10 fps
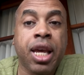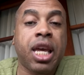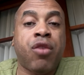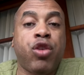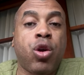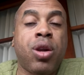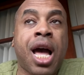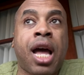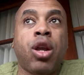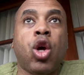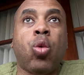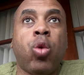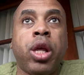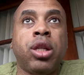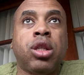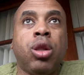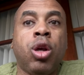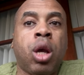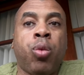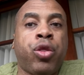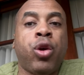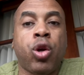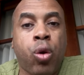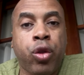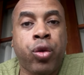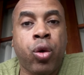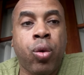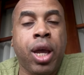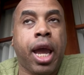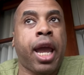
if you're not willing to look at what they're going through